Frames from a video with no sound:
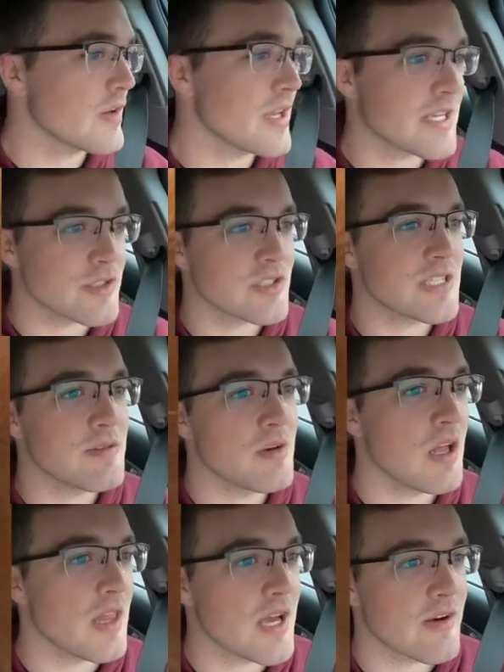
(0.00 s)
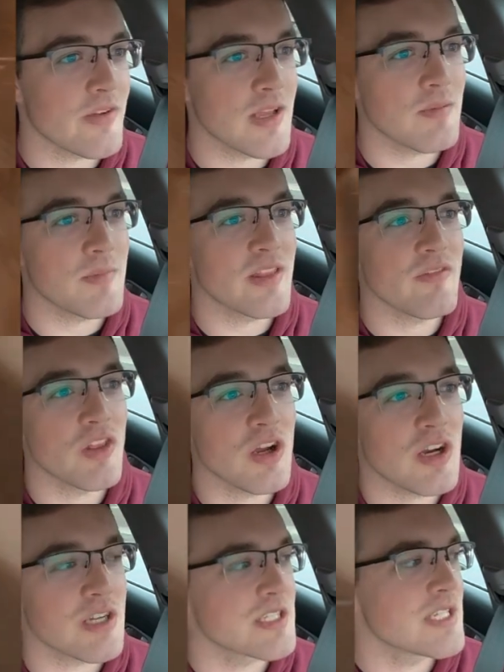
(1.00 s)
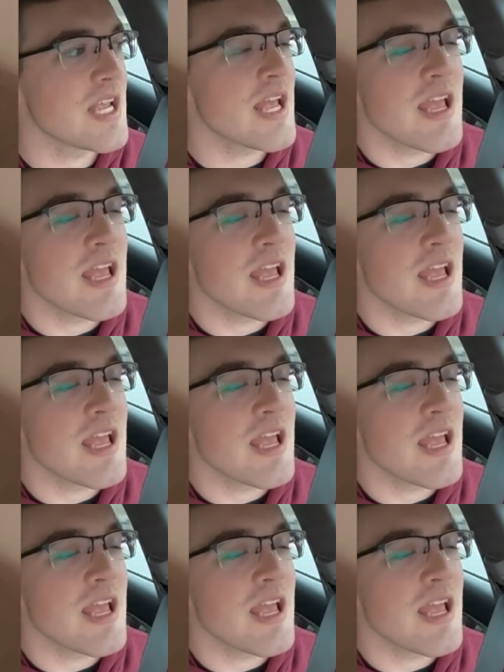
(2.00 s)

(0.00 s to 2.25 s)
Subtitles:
You guys will see a lot of him in the vlogs.